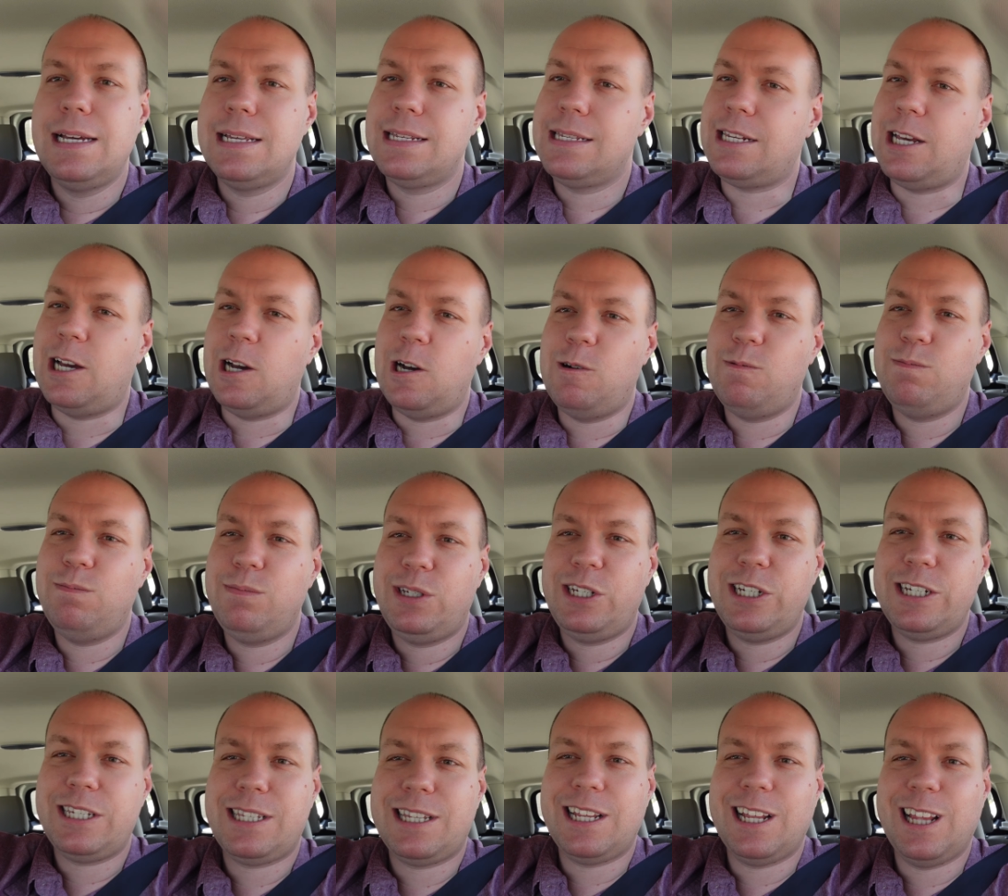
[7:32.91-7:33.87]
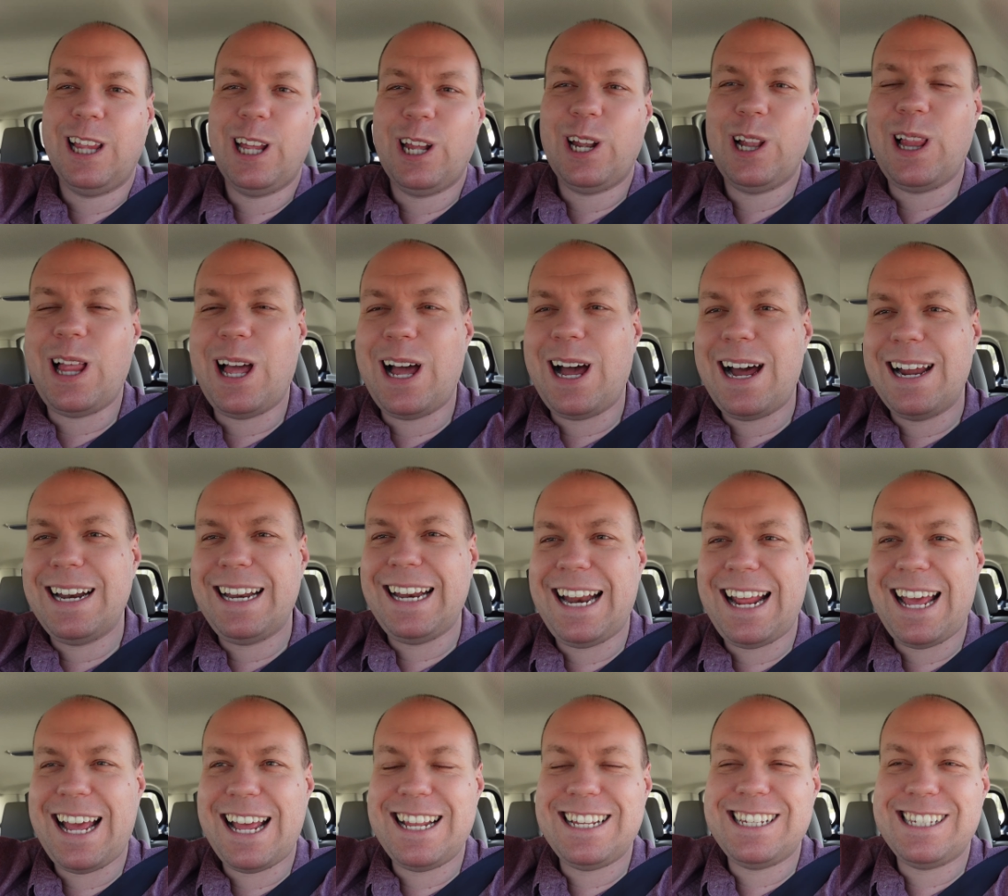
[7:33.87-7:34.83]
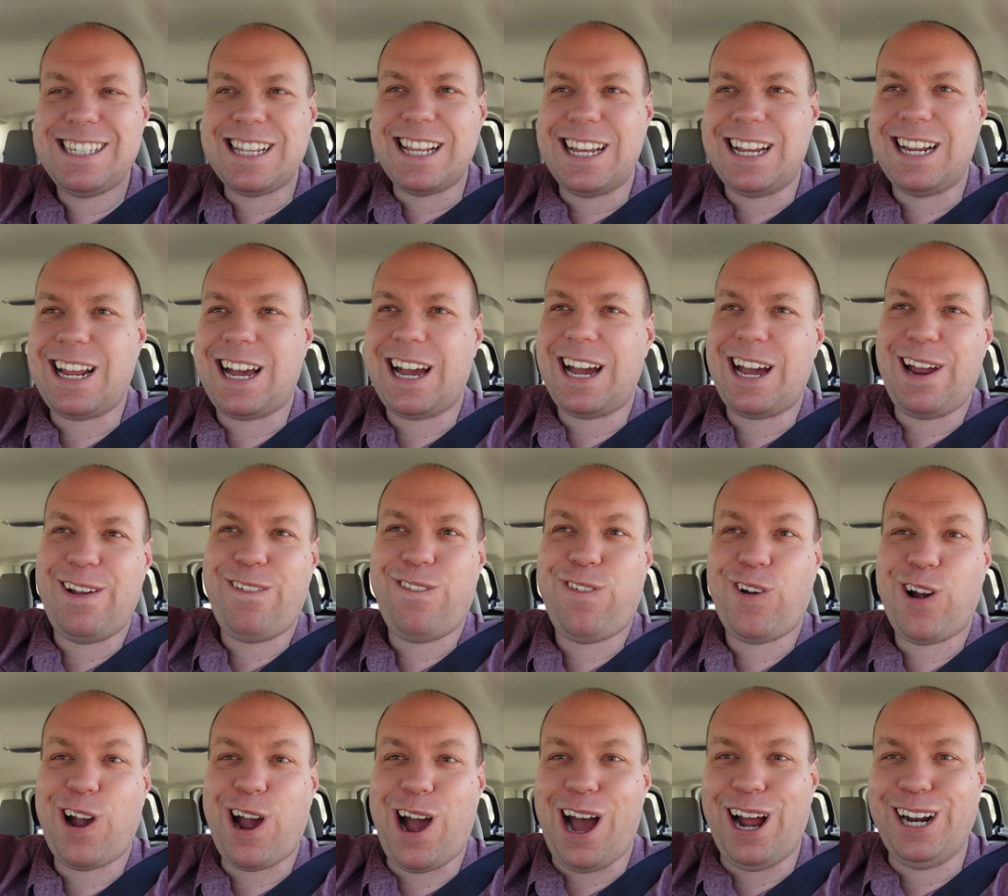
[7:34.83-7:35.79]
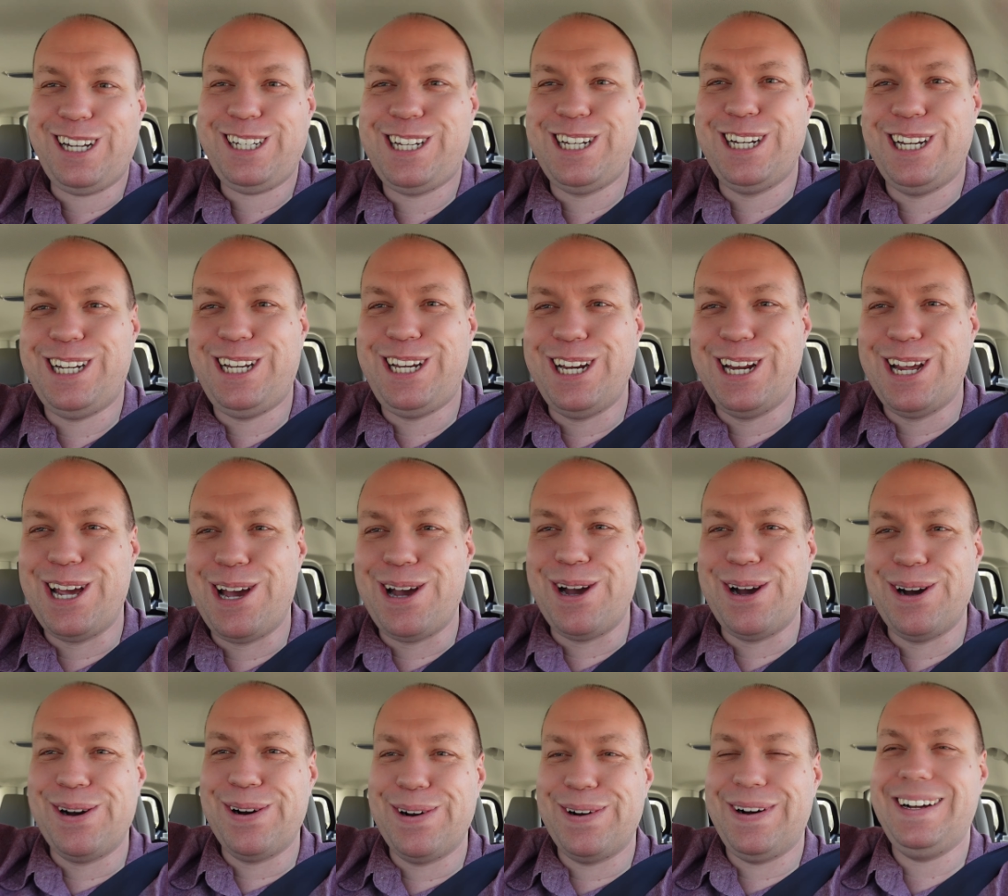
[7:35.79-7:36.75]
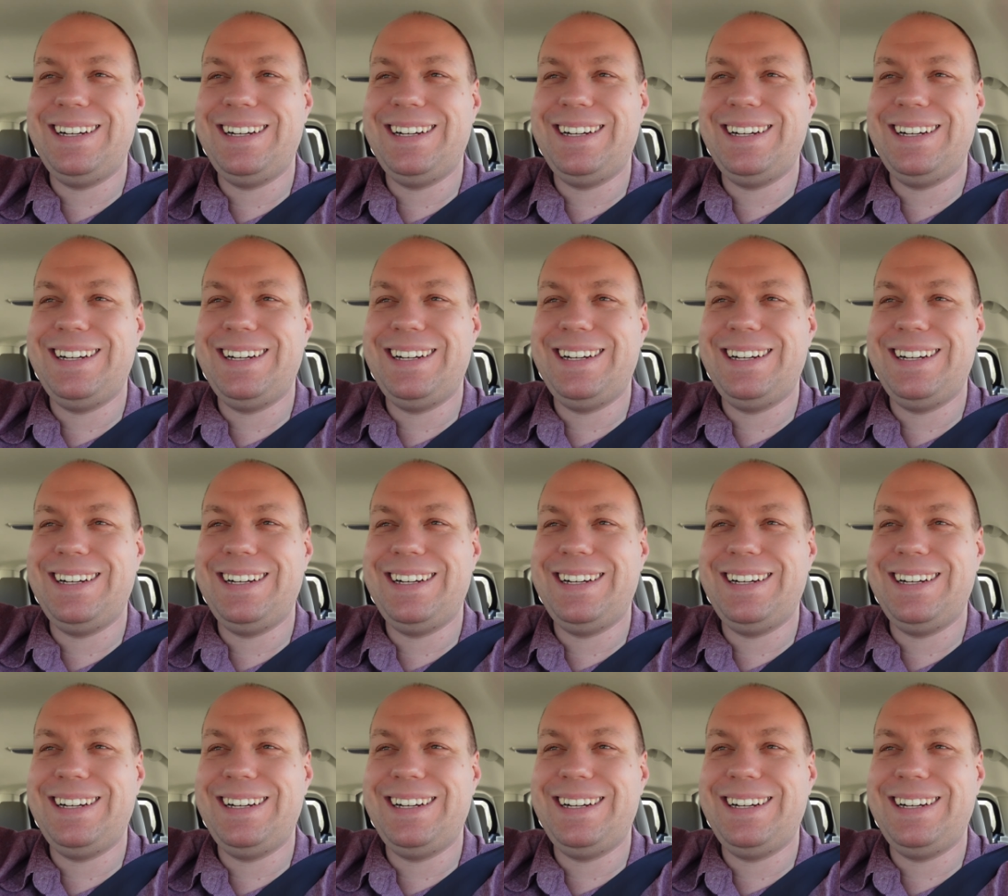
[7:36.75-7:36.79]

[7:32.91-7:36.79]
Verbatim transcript: So just the little odd and ends that I forgot to do.